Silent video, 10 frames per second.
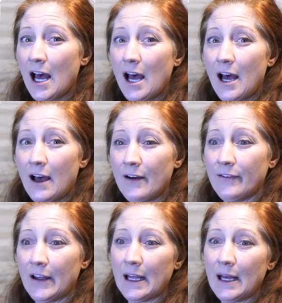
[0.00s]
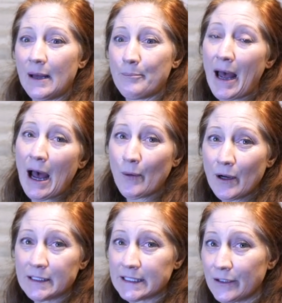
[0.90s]
of
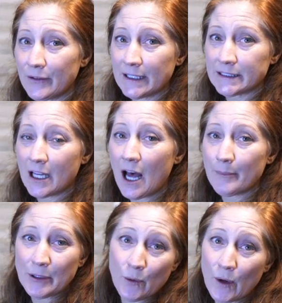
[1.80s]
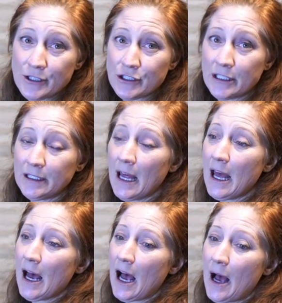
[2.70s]
power, because I know that's a common question,
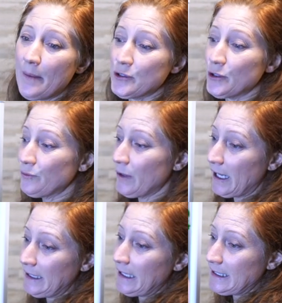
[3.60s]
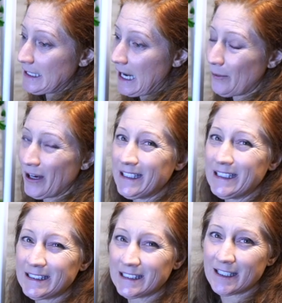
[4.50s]
um, to run a tower, and
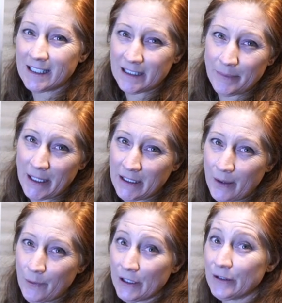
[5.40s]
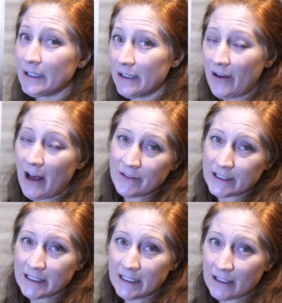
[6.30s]
this is gonna depend on where you live,
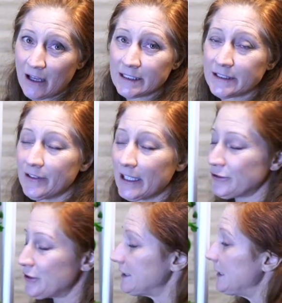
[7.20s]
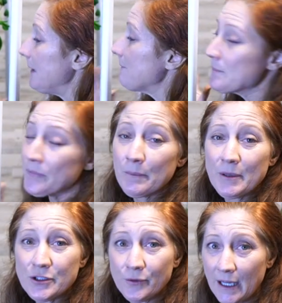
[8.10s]
obviously, in the cost of electricity,
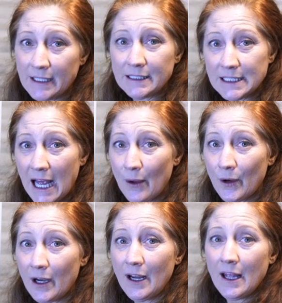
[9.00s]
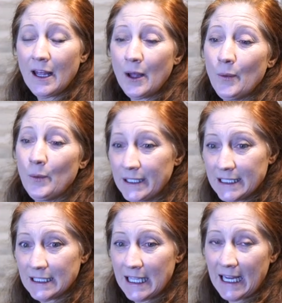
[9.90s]
but to run a tower
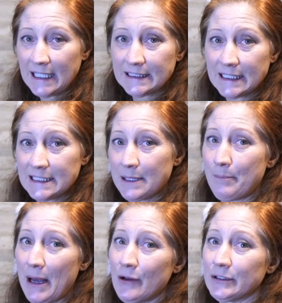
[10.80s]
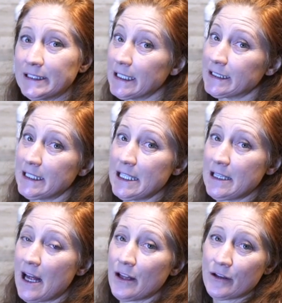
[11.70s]
with the lights is about
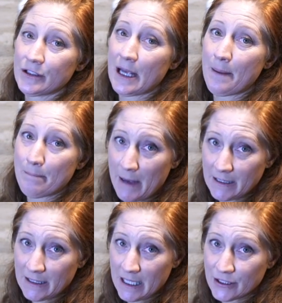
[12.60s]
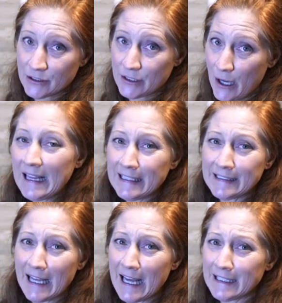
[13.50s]
$16 a month. So I
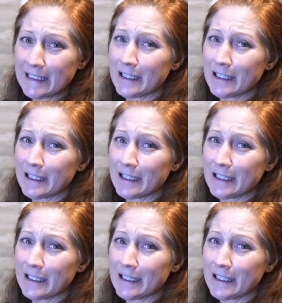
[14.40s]
eat that